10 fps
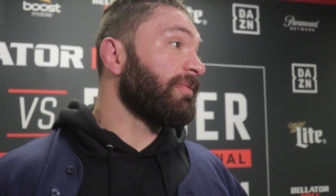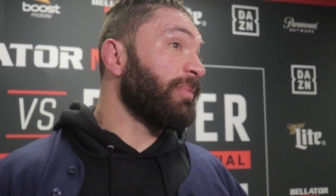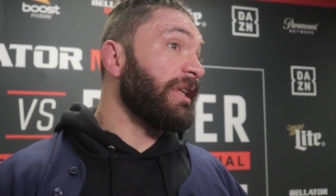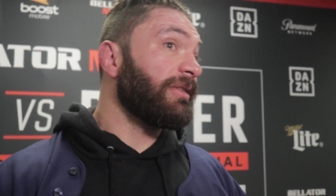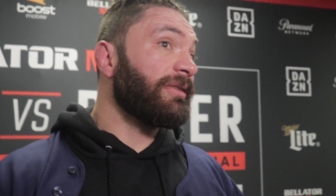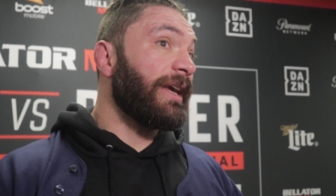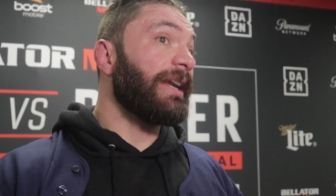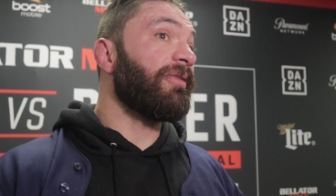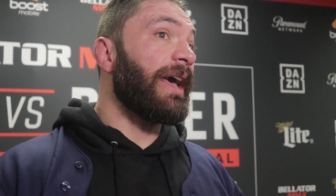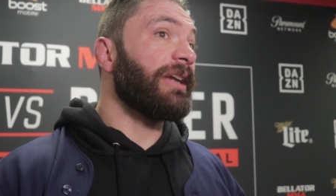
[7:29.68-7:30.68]
been
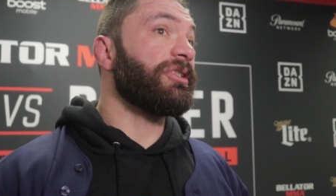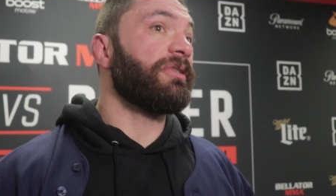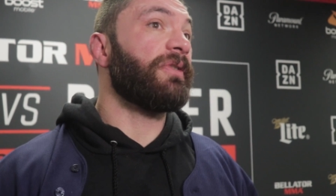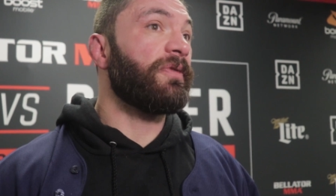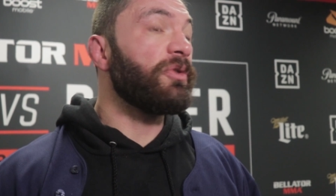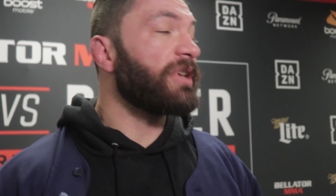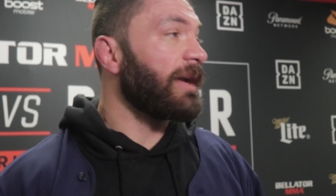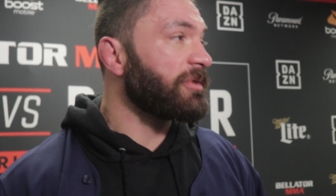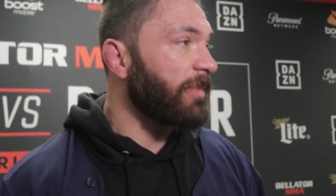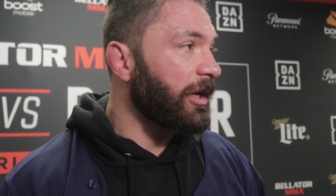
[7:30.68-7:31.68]
taken advantage of a few
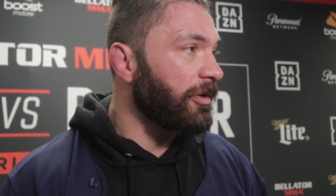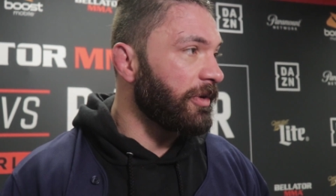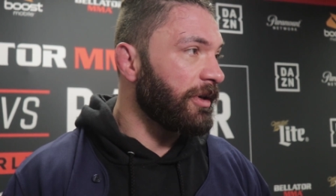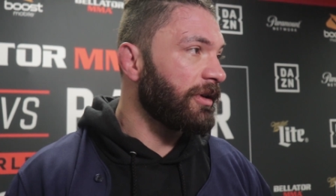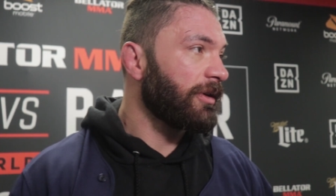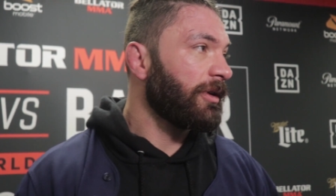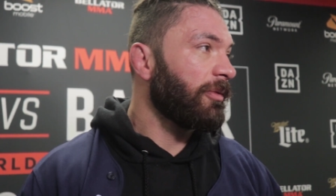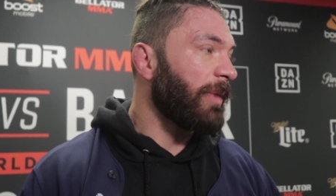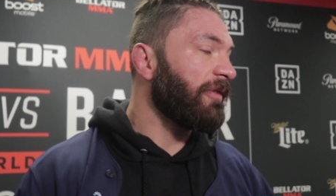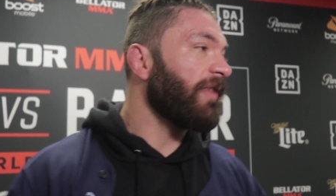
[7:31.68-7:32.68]
times in my career
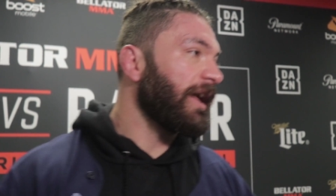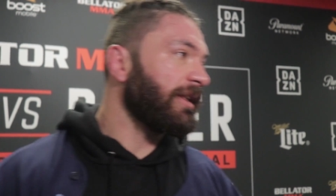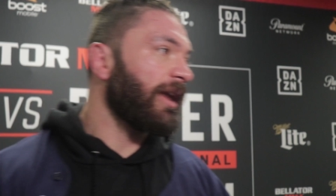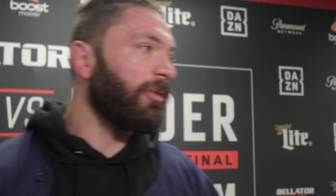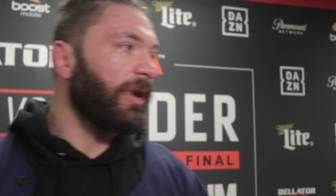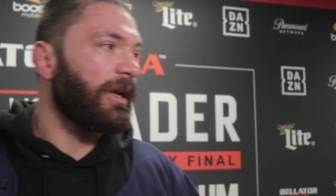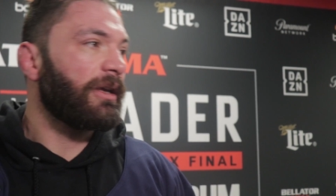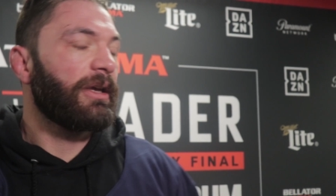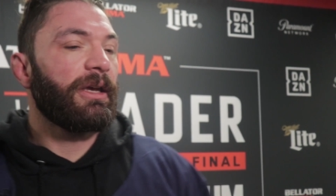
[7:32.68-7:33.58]
by fighting that way.